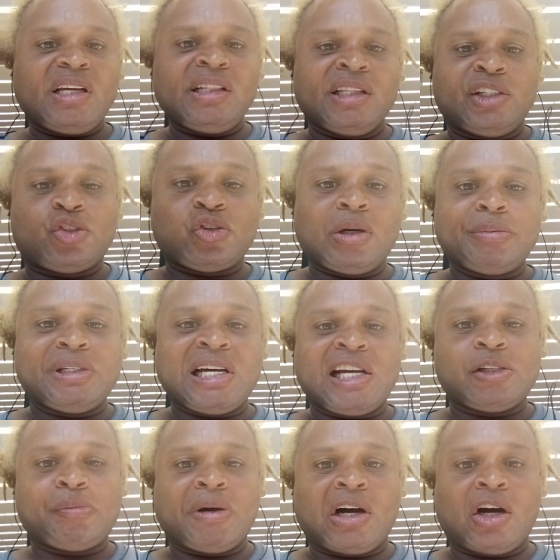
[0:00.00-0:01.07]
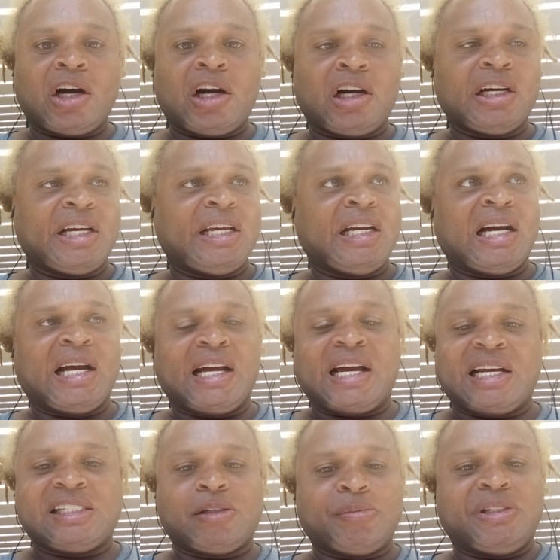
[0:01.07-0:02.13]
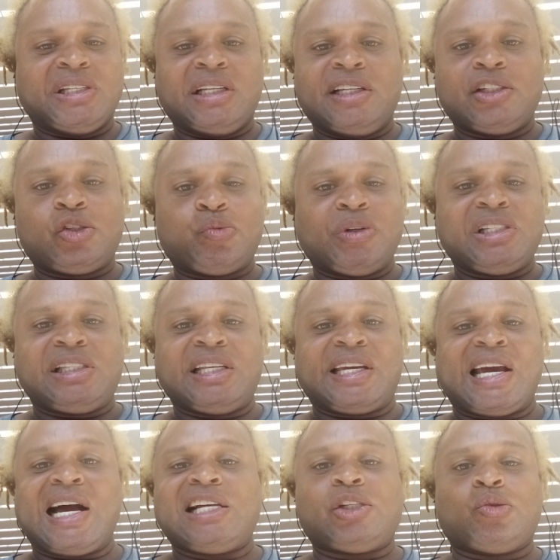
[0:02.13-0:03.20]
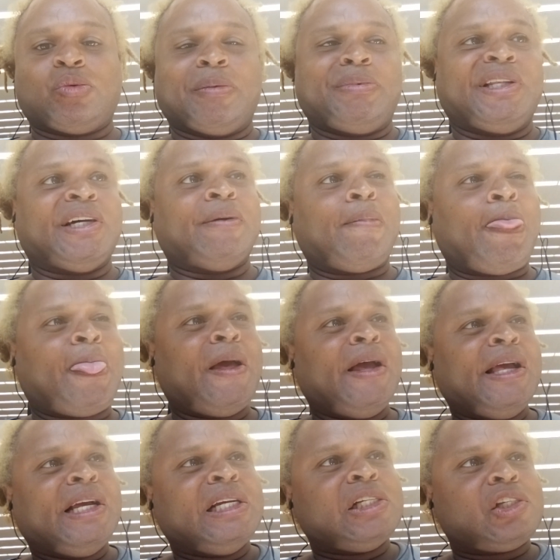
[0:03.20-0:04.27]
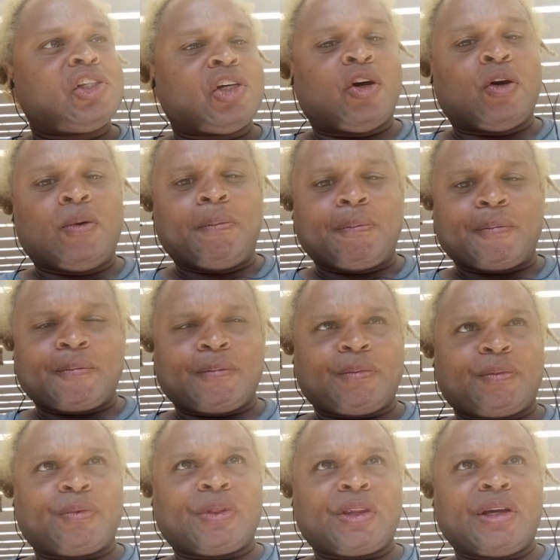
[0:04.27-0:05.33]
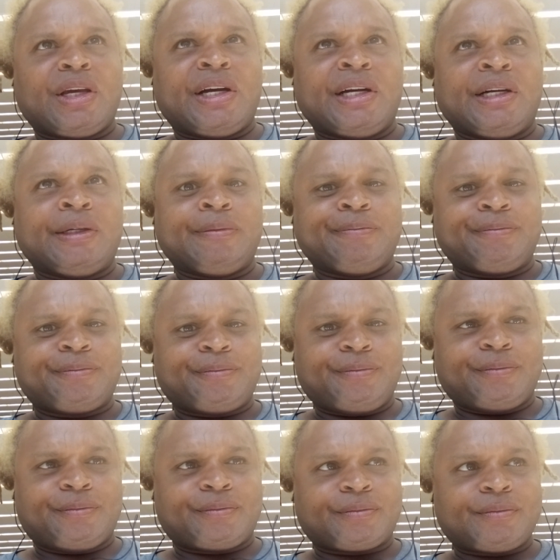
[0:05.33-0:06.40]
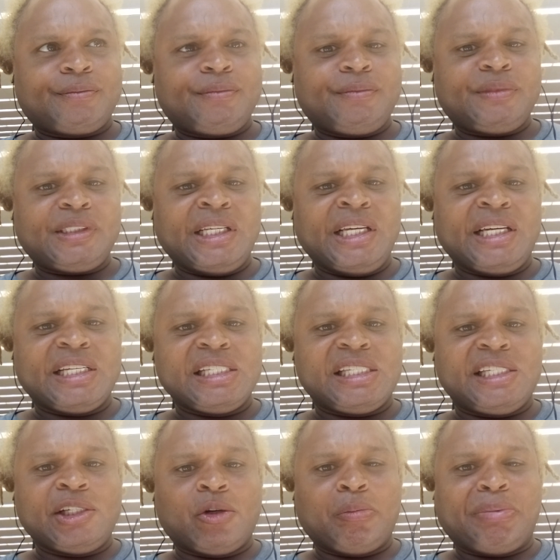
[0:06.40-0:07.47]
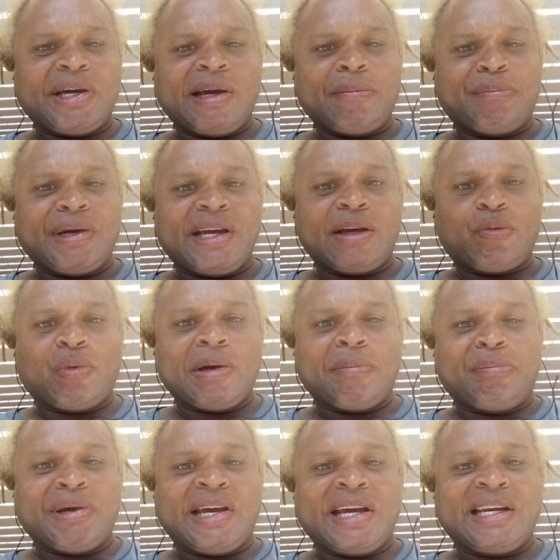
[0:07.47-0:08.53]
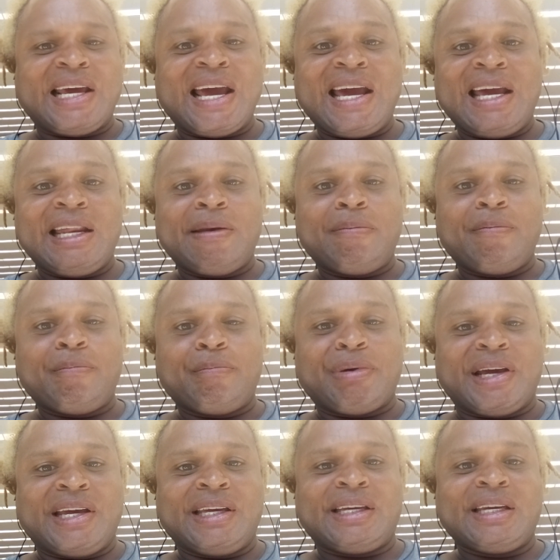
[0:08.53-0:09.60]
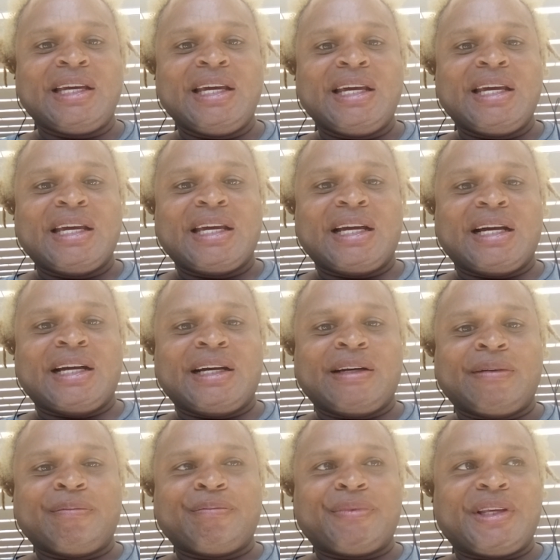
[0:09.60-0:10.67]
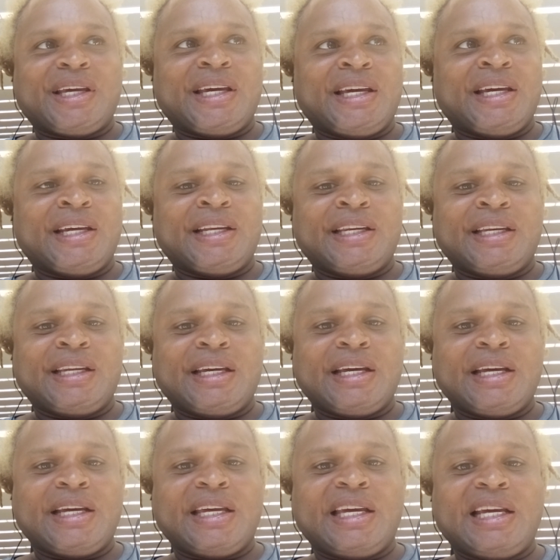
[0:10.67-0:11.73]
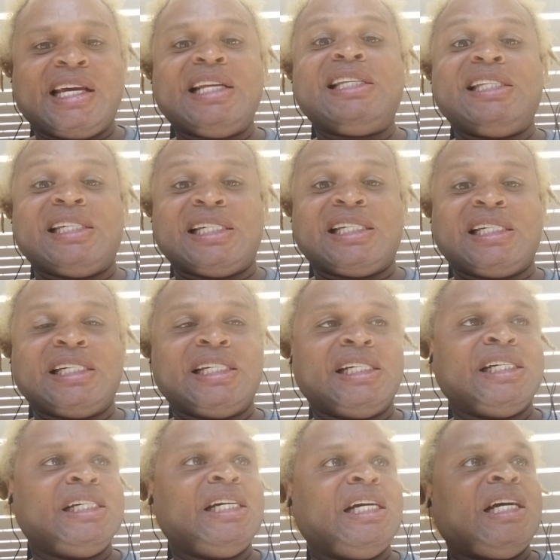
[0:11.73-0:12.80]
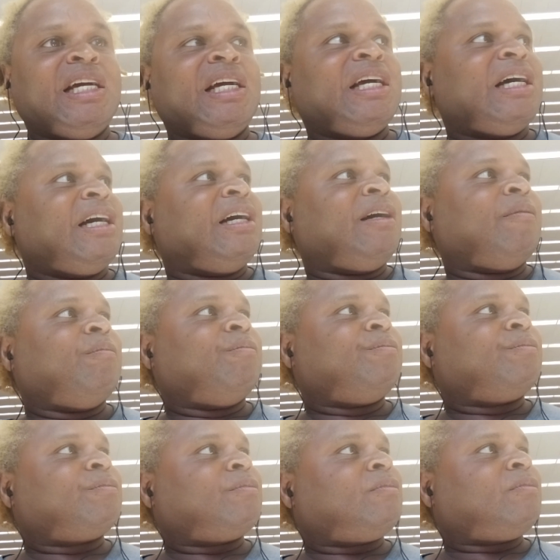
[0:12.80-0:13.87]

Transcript: the Trump Taj Mahal and uh, some dealings with the castle up there. So um, he can steal ban bank with ban hand bank um, and India um,